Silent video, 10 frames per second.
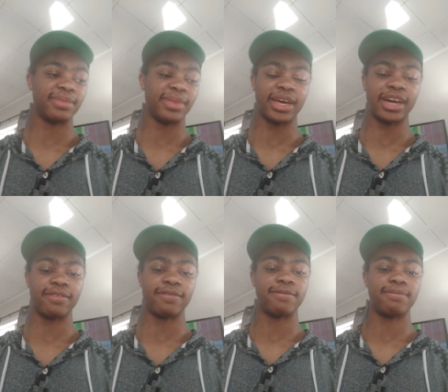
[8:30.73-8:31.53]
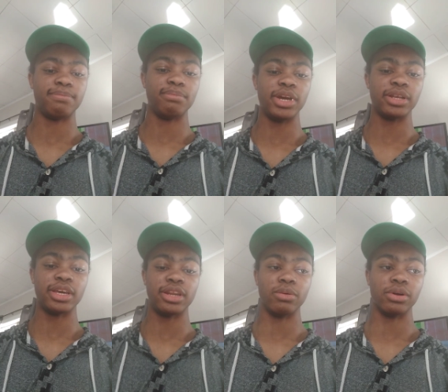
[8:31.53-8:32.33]
I have barely
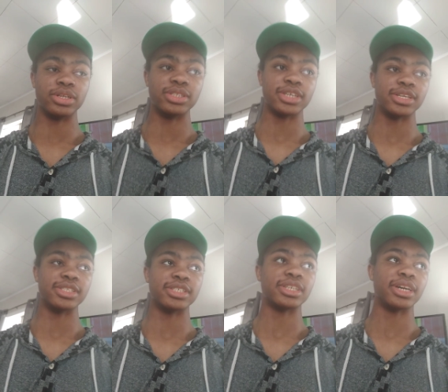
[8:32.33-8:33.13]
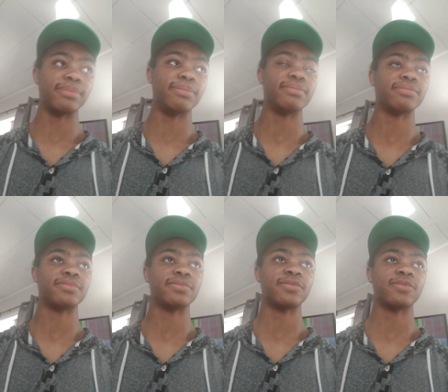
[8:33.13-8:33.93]
any words because I,
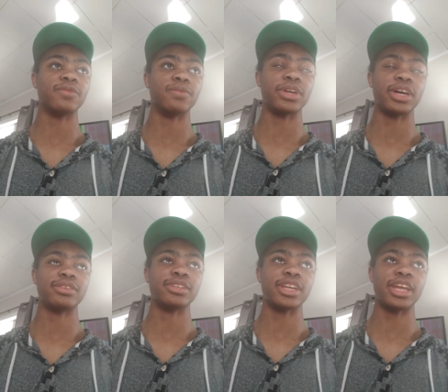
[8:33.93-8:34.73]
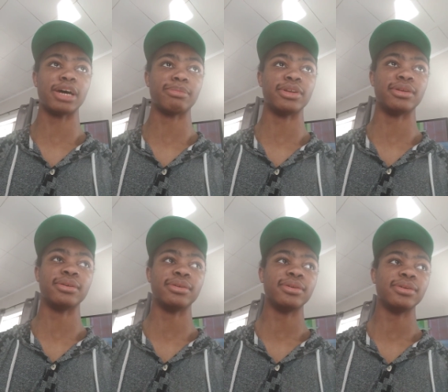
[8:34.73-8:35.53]
when I took a nap and
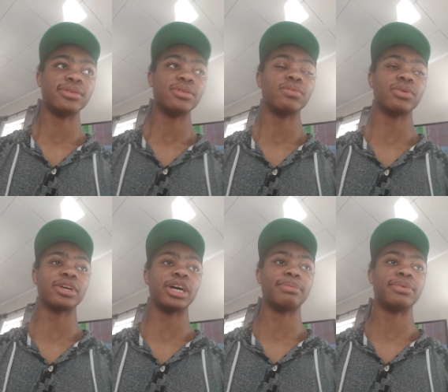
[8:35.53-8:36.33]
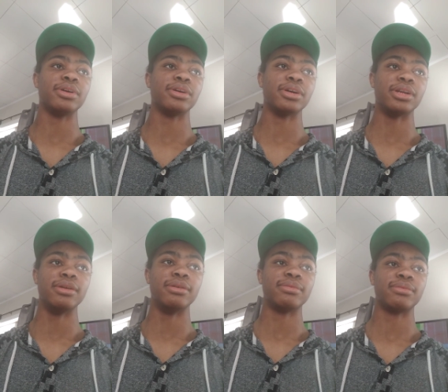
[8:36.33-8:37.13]
woke up here and
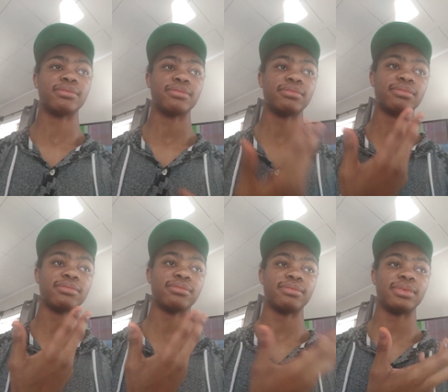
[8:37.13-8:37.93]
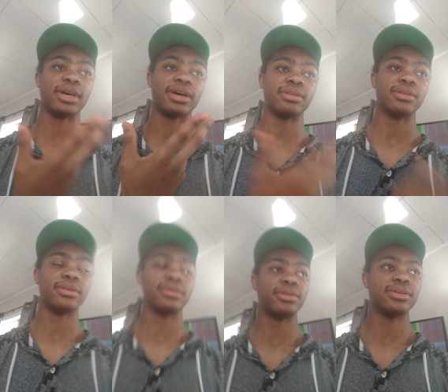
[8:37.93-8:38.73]
yeah,
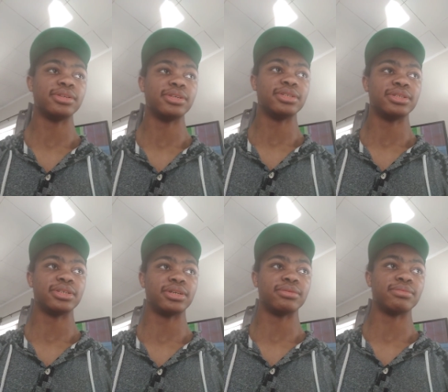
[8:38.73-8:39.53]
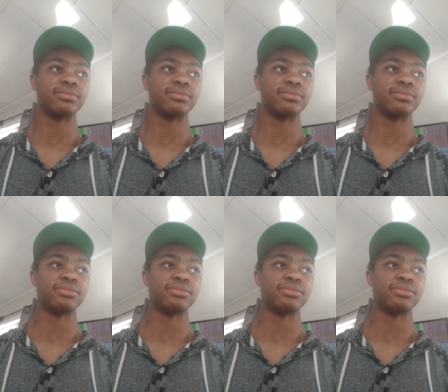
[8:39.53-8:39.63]
so